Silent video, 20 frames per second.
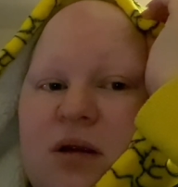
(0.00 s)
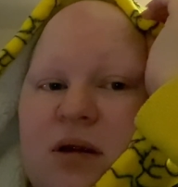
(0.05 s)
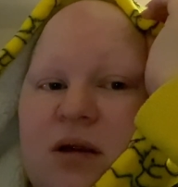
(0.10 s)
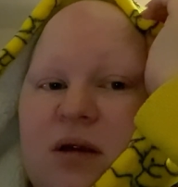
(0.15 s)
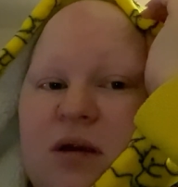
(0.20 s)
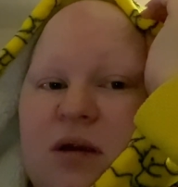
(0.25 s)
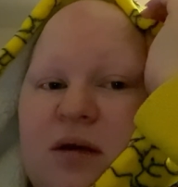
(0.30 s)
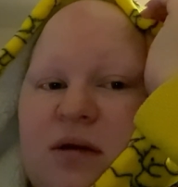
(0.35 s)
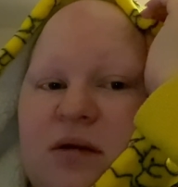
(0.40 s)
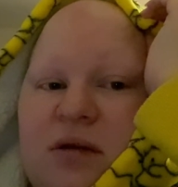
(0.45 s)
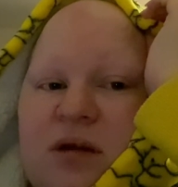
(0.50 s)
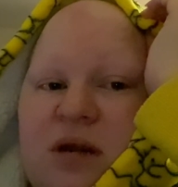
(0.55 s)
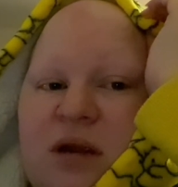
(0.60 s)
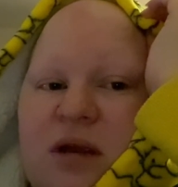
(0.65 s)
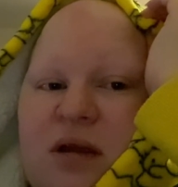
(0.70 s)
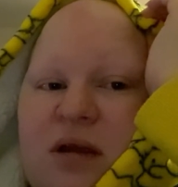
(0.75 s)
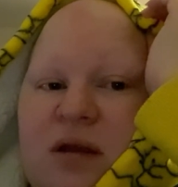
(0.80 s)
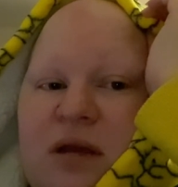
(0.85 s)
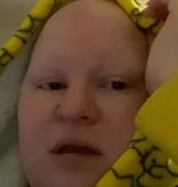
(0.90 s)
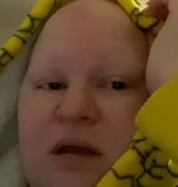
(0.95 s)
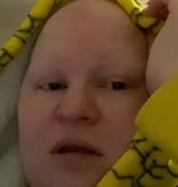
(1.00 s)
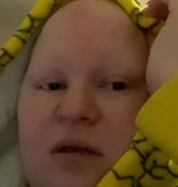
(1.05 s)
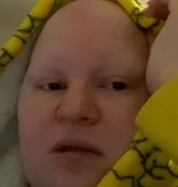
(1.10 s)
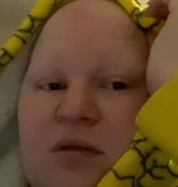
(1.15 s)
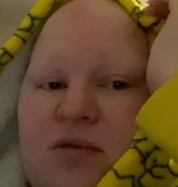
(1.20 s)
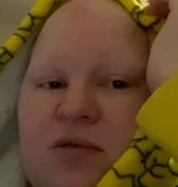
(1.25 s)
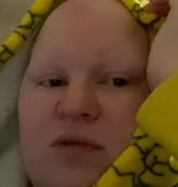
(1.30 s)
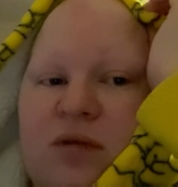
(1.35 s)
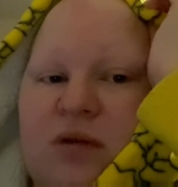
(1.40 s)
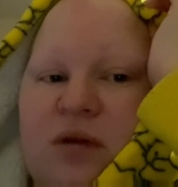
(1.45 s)
And
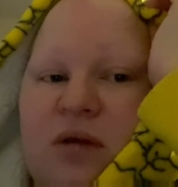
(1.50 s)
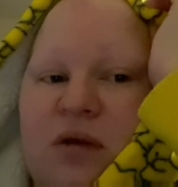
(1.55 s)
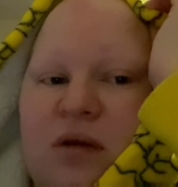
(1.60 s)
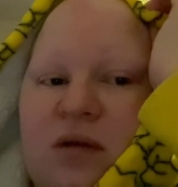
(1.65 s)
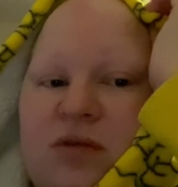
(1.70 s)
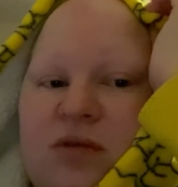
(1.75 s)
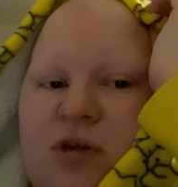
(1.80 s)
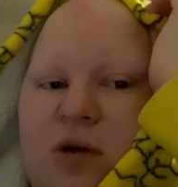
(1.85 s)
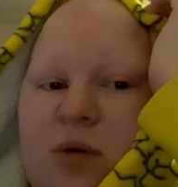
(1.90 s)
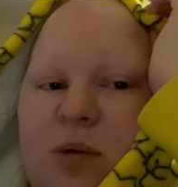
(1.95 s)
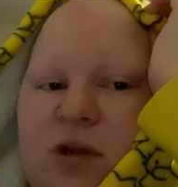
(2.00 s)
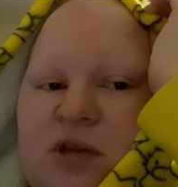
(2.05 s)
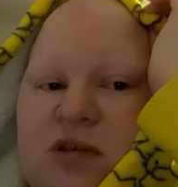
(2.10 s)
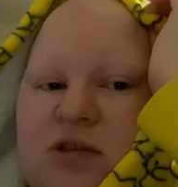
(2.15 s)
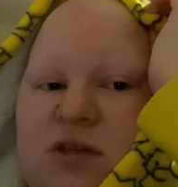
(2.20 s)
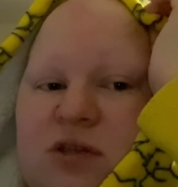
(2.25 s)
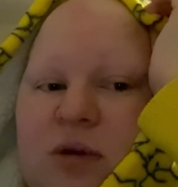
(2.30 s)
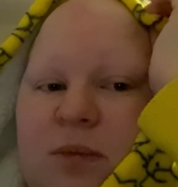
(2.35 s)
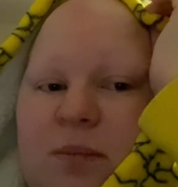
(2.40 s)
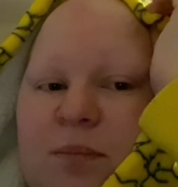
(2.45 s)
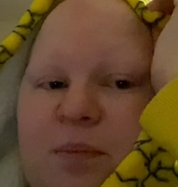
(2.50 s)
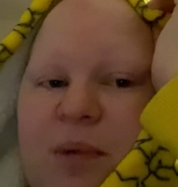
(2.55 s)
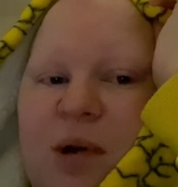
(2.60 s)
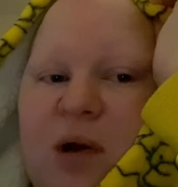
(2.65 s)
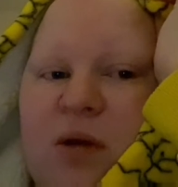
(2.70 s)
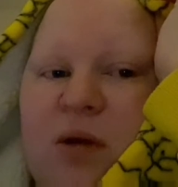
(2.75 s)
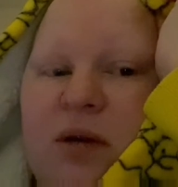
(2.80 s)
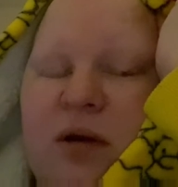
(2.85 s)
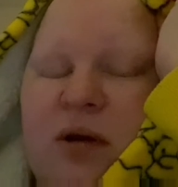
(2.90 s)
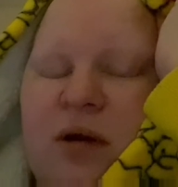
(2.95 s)
so at some
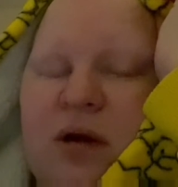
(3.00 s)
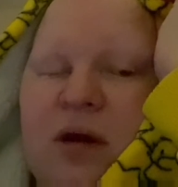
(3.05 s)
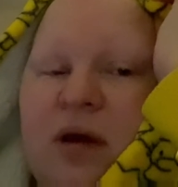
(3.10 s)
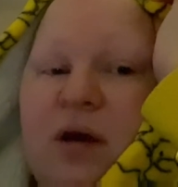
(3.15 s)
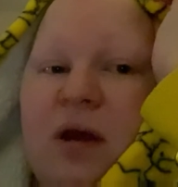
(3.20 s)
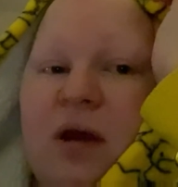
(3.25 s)
point